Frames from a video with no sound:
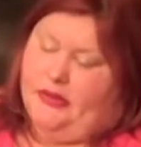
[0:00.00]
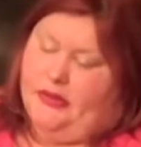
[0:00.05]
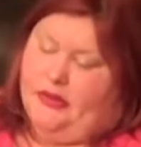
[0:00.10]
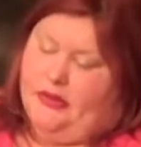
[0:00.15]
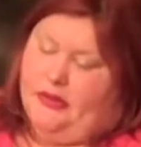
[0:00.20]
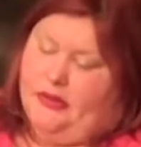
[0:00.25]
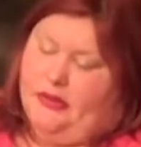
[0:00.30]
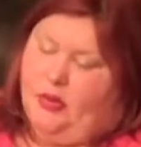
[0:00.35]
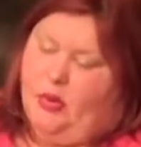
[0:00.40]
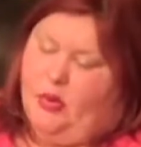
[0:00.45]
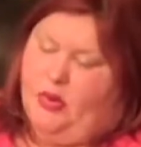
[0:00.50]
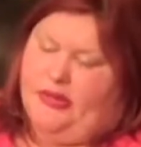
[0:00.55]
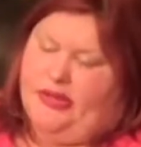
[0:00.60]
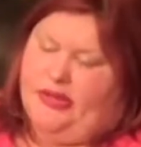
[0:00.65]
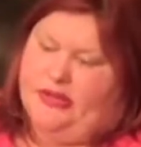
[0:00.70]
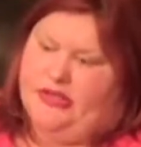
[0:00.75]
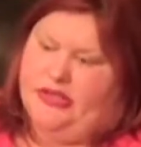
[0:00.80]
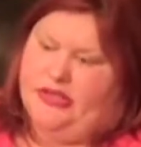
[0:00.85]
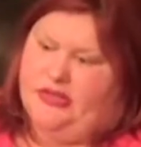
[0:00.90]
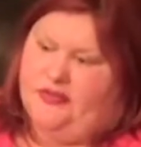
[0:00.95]
Coraline
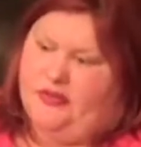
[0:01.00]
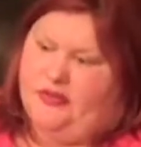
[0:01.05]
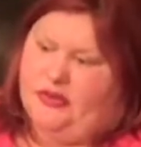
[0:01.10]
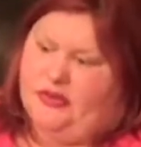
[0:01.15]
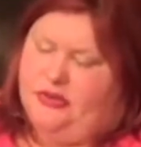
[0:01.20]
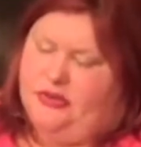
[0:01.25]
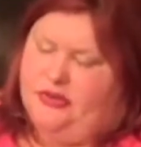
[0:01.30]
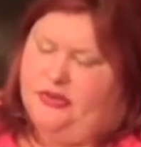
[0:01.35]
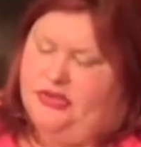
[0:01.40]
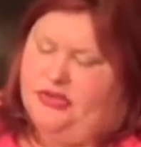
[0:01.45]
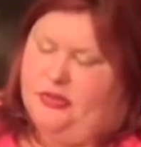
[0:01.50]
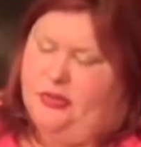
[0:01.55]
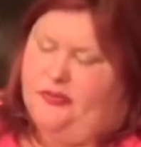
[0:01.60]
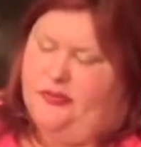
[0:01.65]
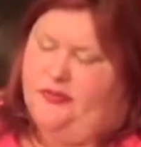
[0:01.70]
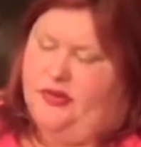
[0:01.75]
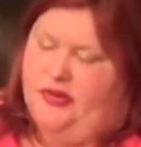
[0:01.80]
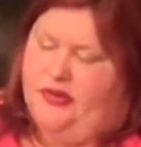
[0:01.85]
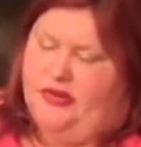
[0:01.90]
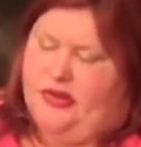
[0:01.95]
shivered. She
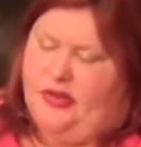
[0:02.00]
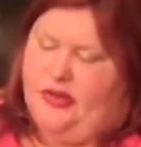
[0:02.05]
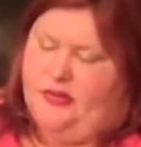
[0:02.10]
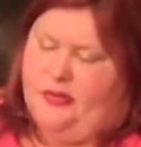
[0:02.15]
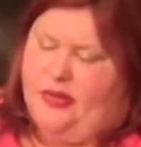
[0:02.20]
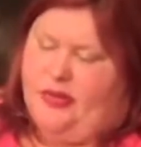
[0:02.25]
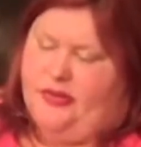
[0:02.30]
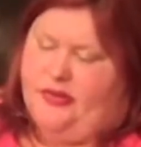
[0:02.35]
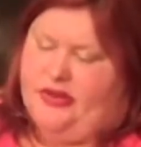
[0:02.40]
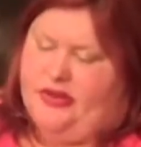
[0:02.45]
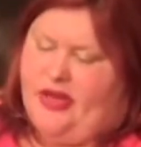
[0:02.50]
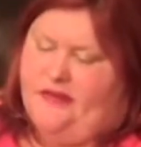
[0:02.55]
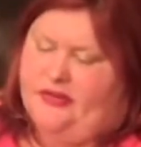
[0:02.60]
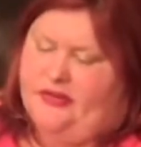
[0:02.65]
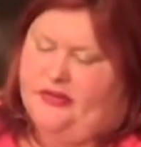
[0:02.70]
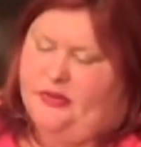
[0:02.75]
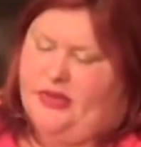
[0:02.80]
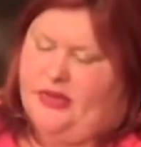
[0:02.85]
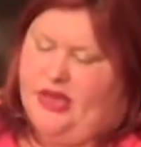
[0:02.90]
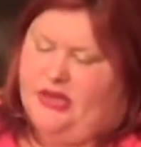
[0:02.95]
preferred the other mother to have a
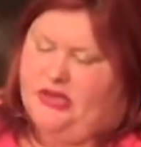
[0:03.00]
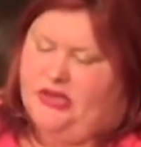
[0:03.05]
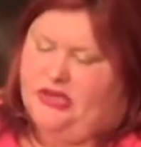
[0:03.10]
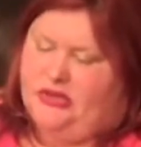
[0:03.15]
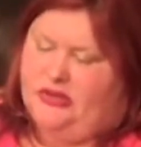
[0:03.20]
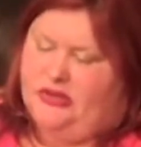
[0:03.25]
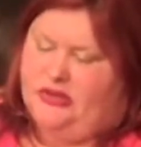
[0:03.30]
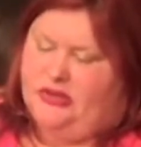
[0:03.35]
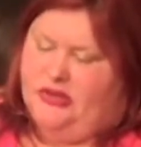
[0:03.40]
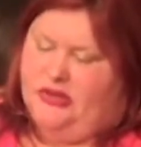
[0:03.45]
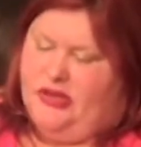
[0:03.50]
location.